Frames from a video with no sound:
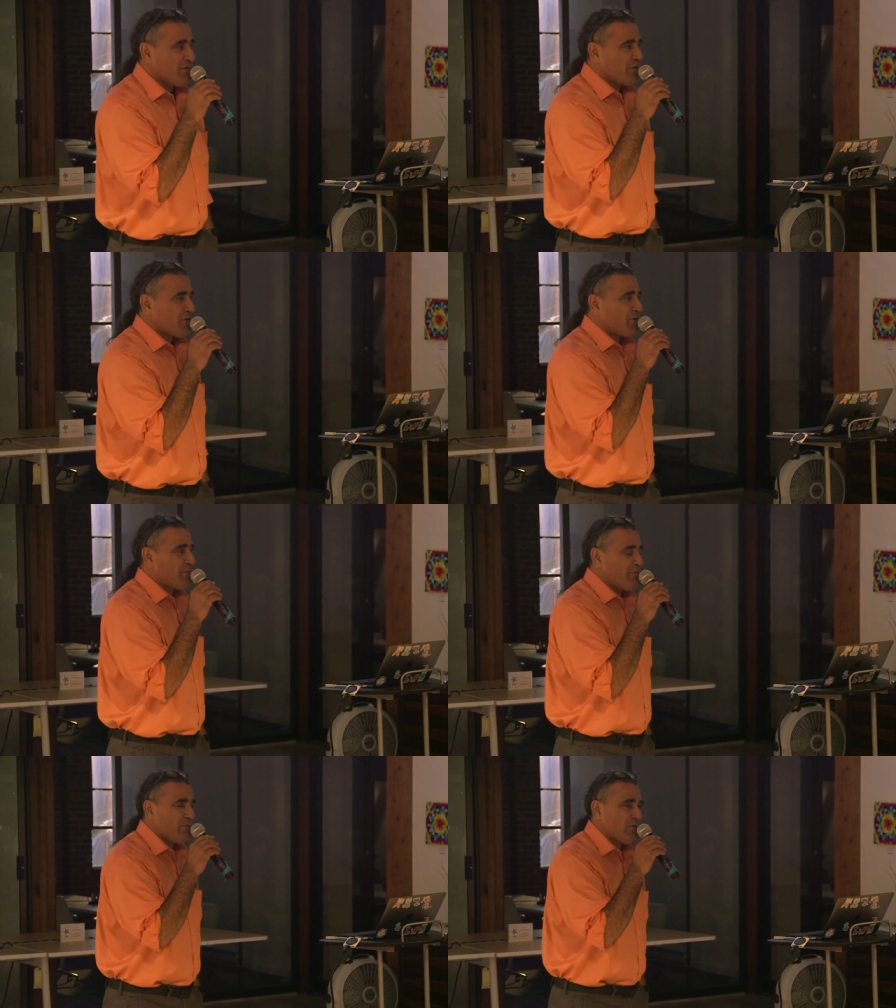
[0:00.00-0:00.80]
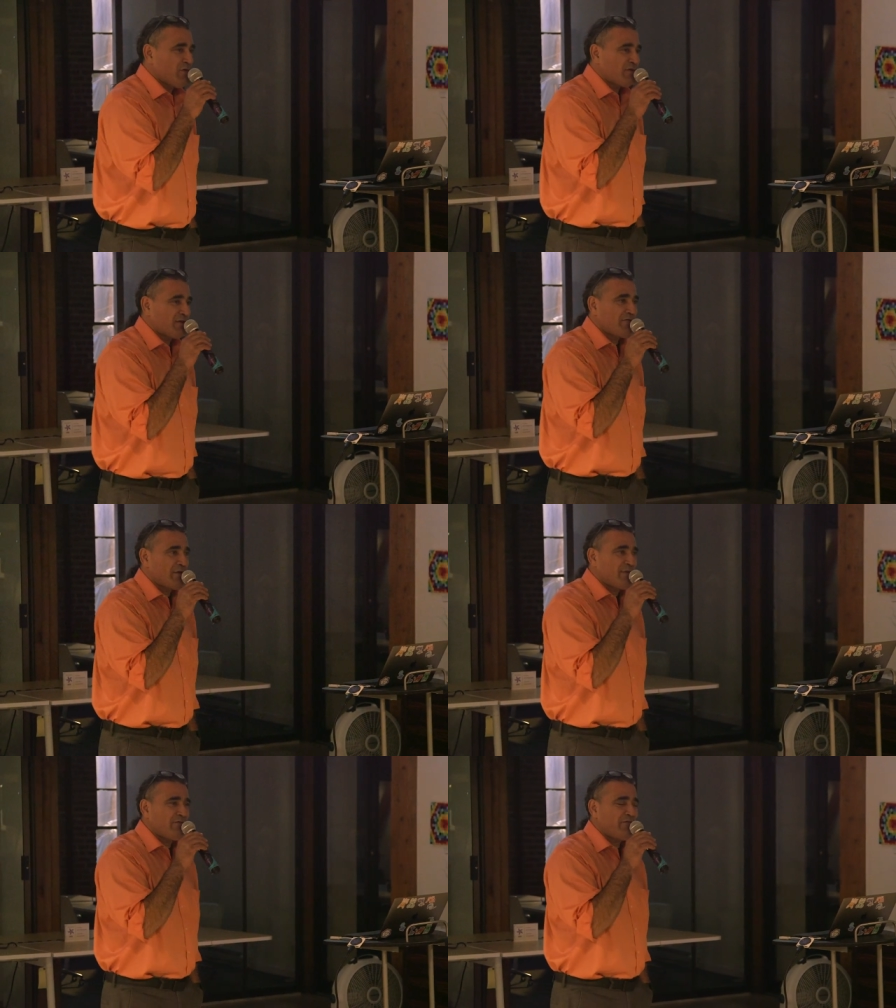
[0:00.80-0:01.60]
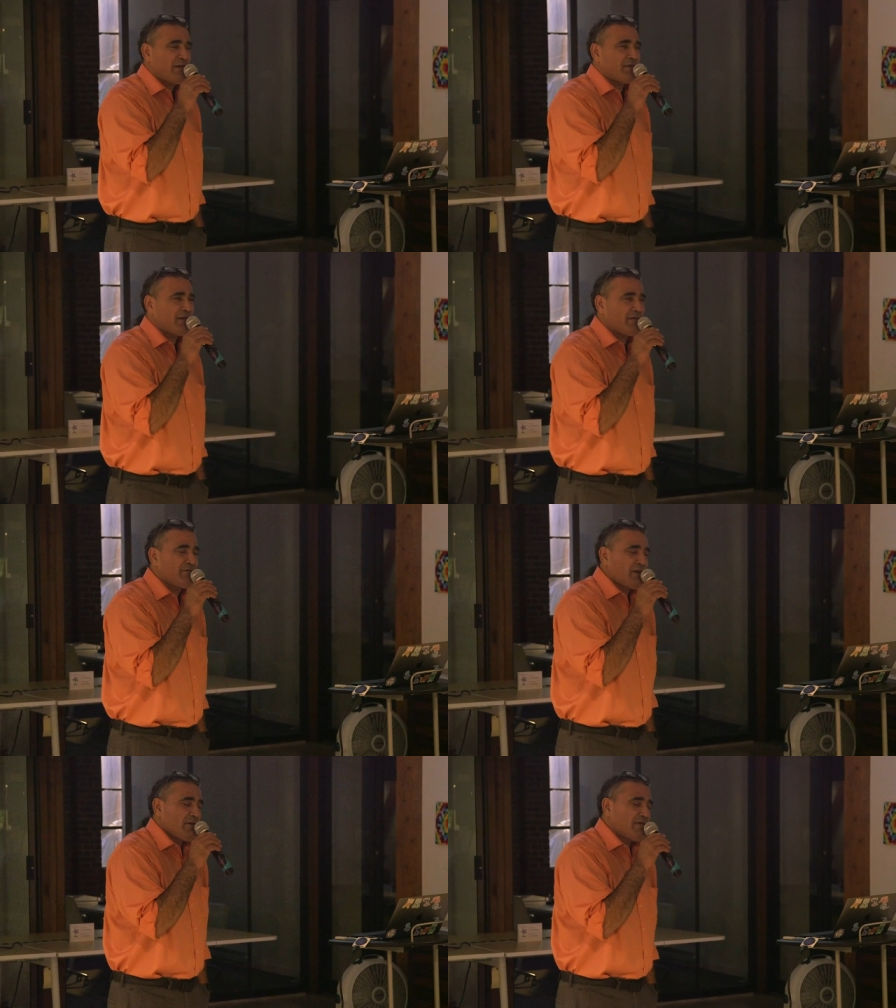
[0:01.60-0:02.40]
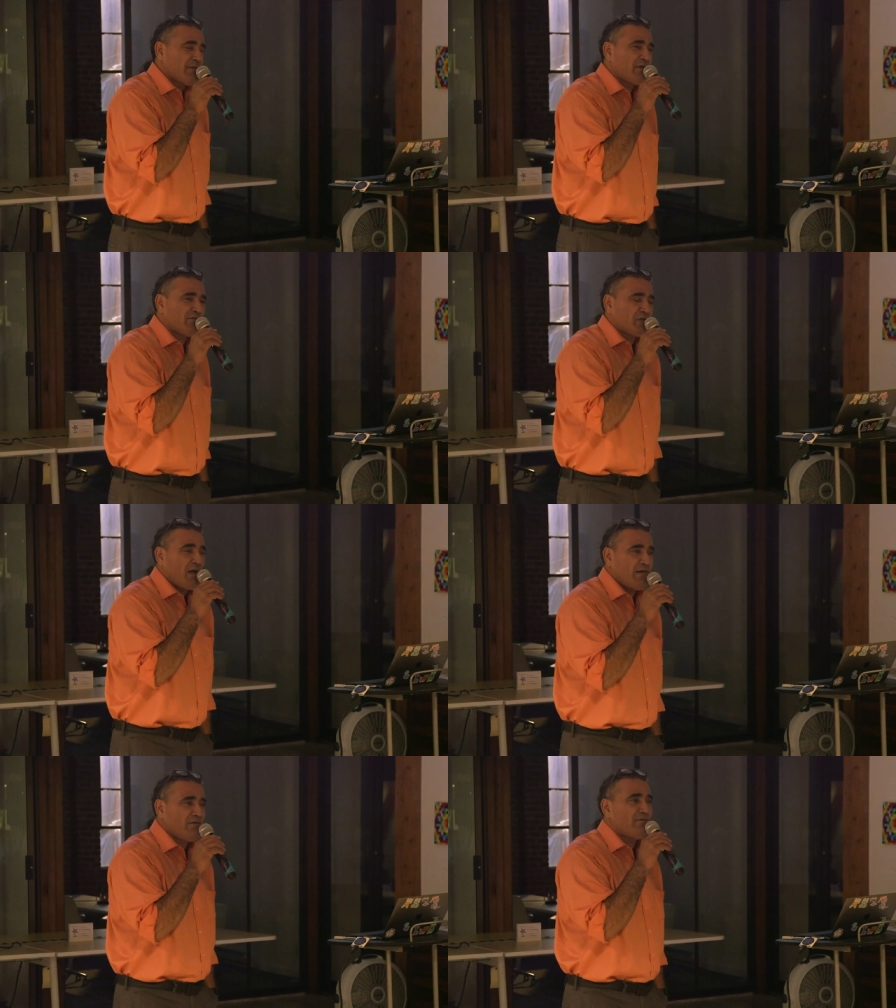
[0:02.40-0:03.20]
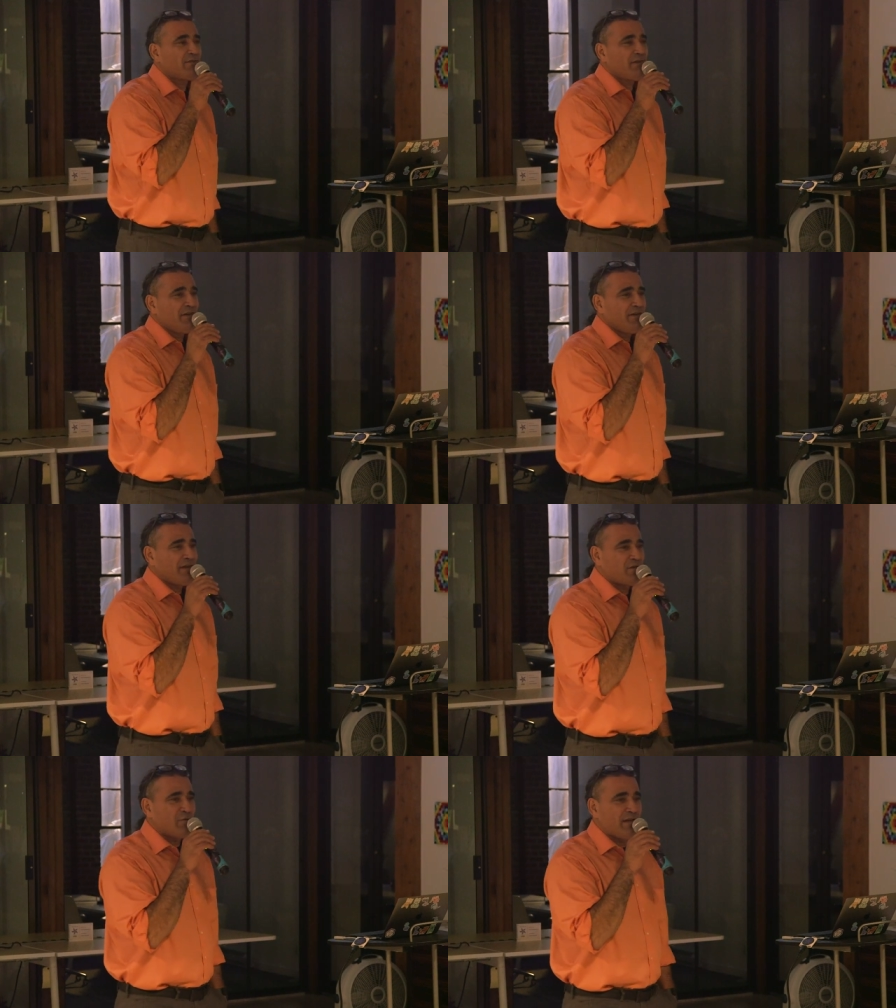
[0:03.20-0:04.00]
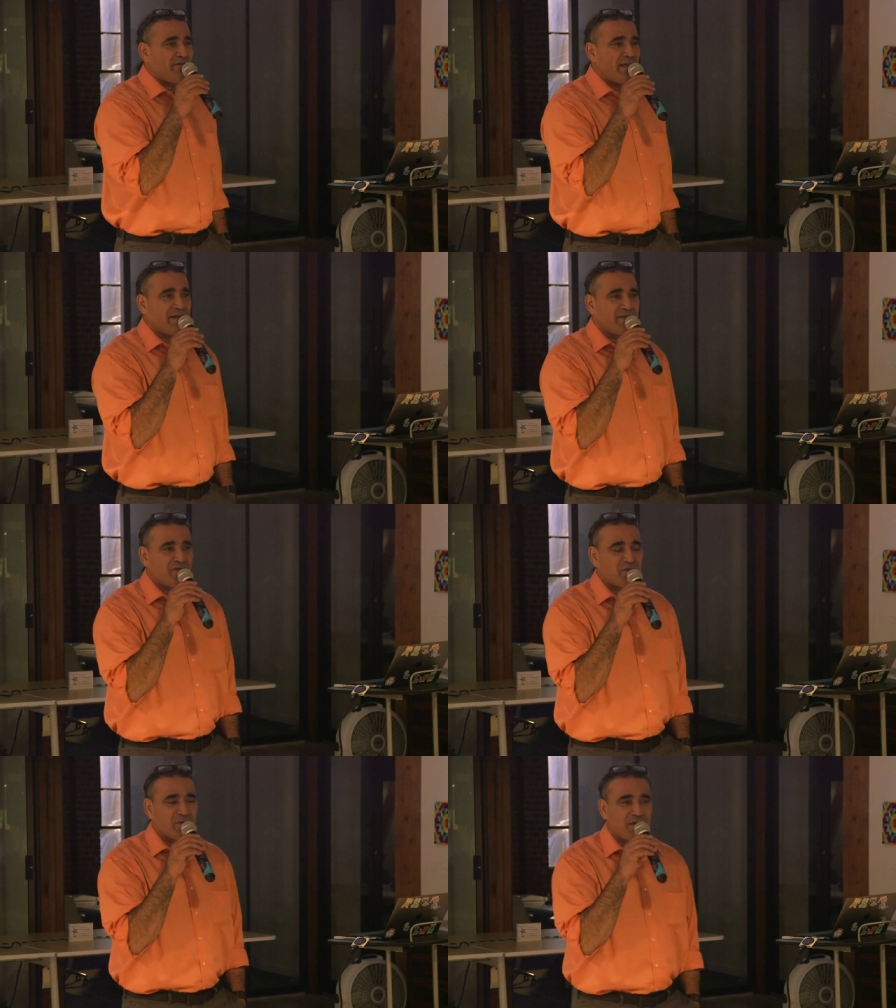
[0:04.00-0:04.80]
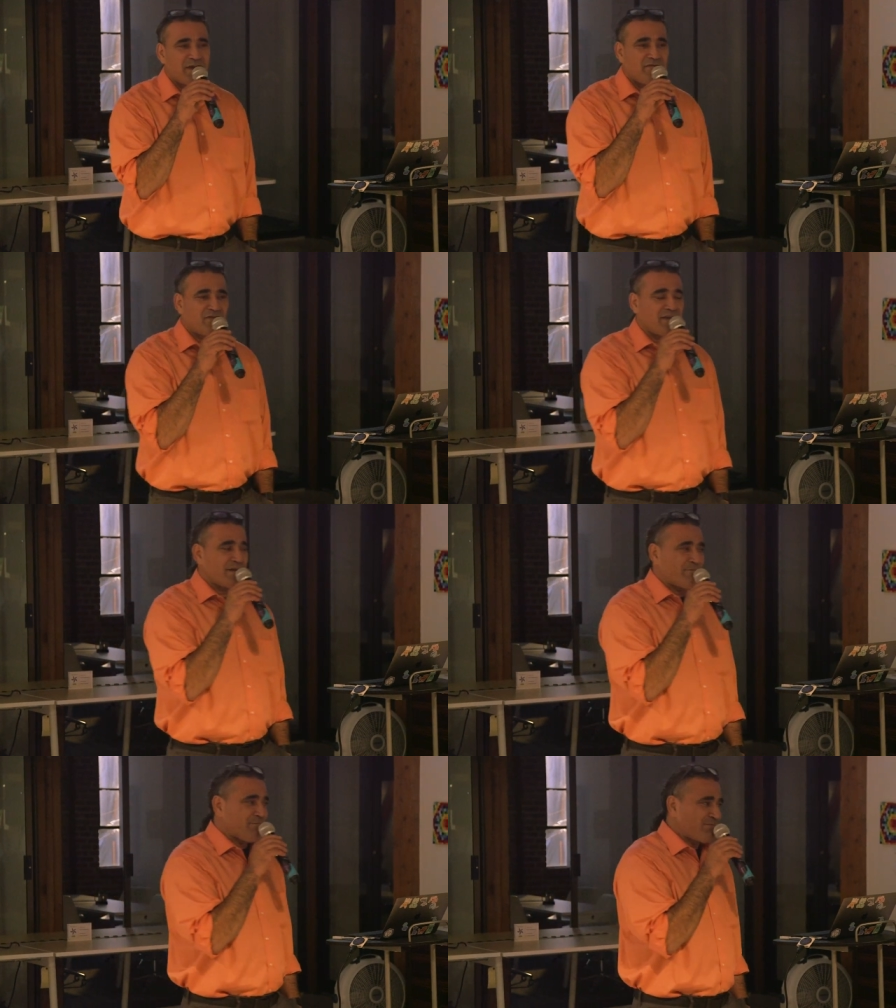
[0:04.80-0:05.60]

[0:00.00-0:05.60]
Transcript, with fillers: or music from a feeling of, of love and weave that into a love scene.